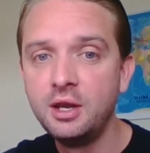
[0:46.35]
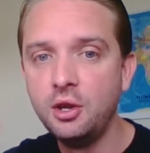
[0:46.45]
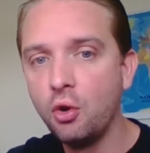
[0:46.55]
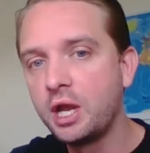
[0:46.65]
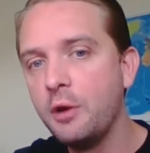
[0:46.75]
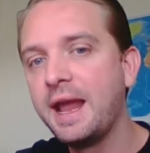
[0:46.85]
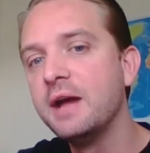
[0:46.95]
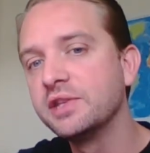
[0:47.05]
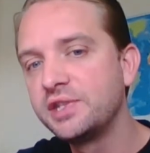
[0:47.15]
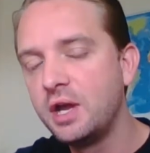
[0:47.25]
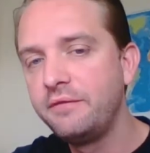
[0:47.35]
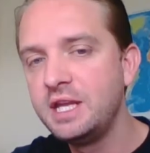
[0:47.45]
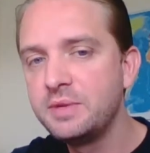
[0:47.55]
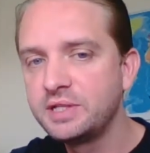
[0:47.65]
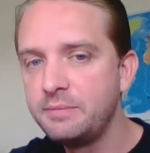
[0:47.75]
not going outside of the
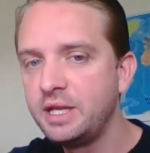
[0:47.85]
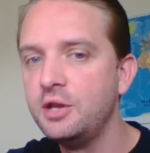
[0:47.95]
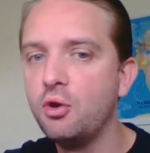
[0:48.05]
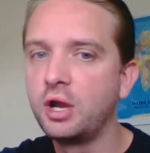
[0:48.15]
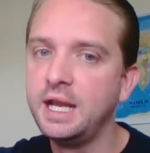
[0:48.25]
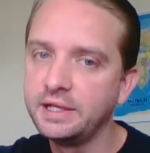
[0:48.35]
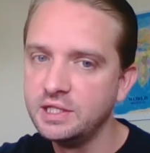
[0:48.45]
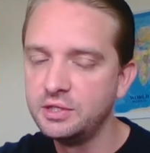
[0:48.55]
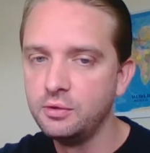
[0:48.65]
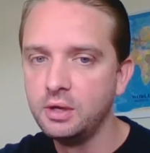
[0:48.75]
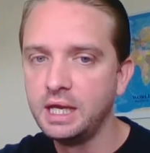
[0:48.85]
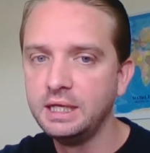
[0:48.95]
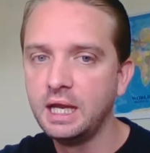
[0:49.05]
email template and not connecting to